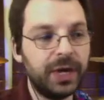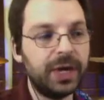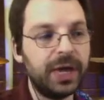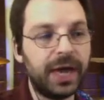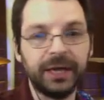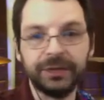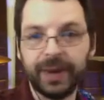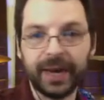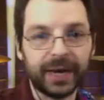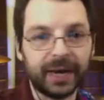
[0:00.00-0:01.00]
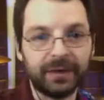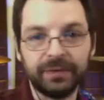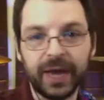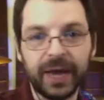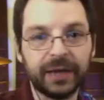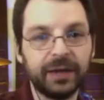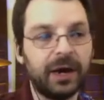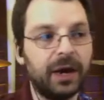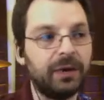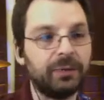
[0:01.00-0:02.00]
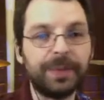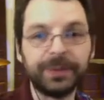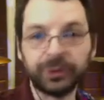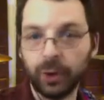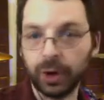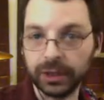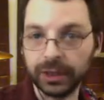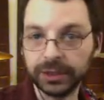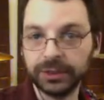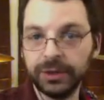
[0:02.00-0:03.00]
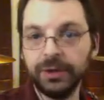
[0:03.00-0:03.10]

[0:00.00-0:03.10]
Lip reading: as my kind of like repertoire list